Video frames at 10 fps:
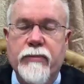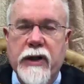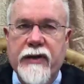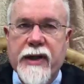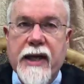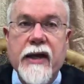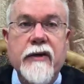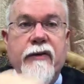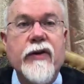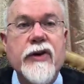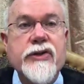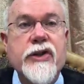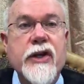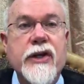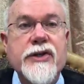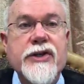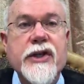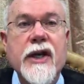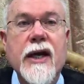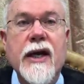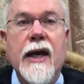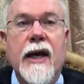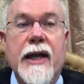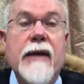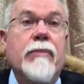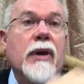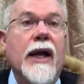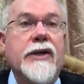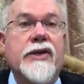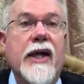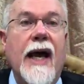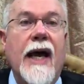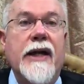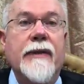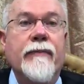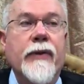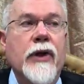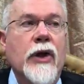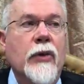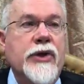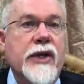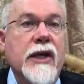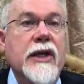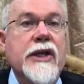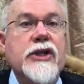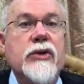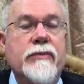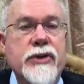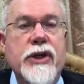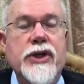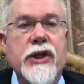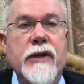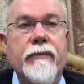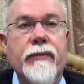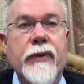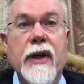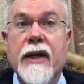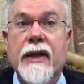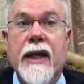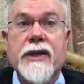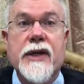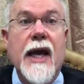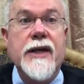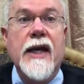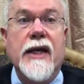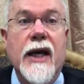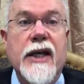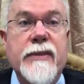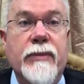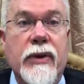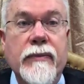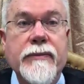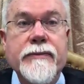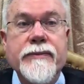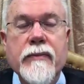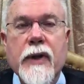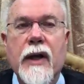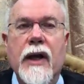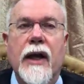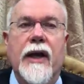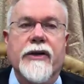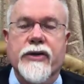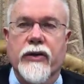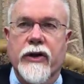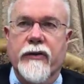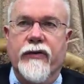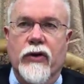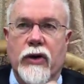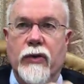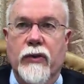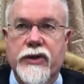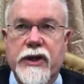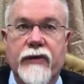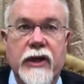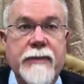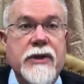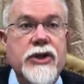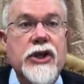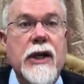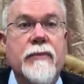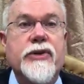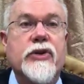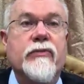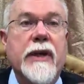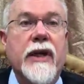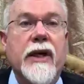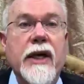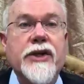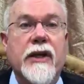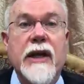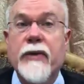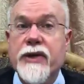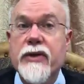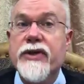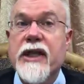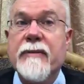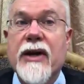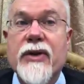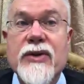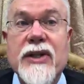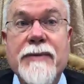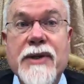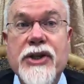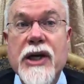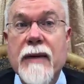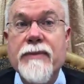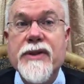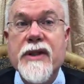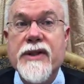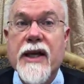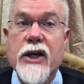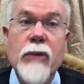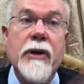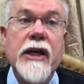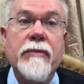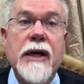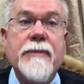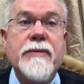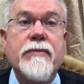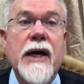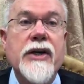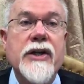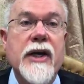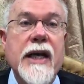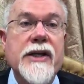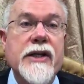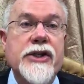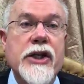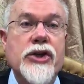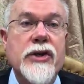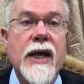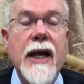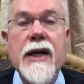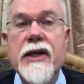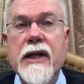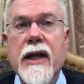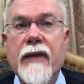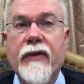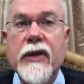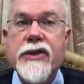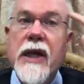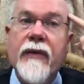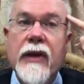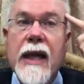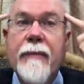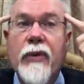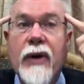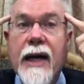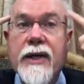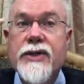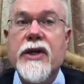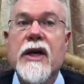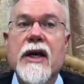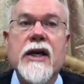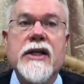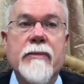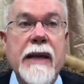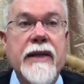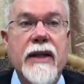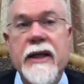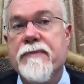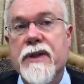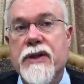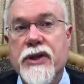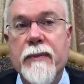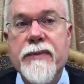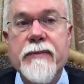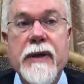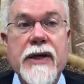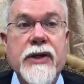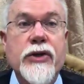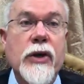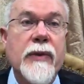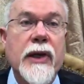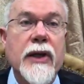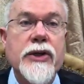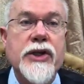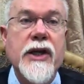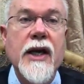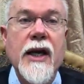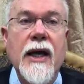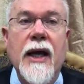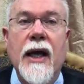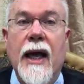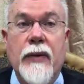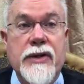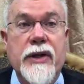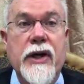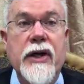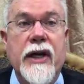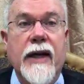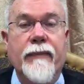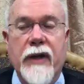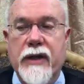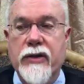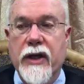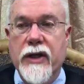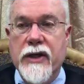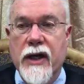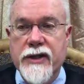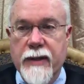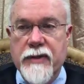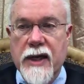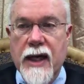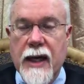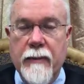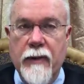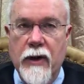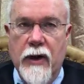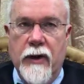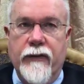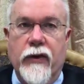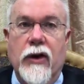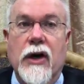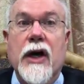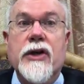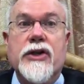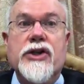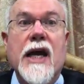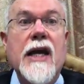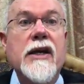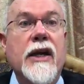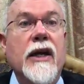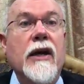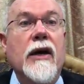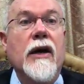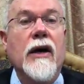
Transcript: you believe that, that infers this, and that implies that, which then leads to a position that is anti-gospel. And so therefore, with several leaps and jumps, you've made a connection. Now, what's interesting about those leaps and jumps is that nobody, perhaps prior to the 18th century, had the philosophical apparatus to make the leaps and jumps, because the terminology wasn't there yet. It took some time for understanding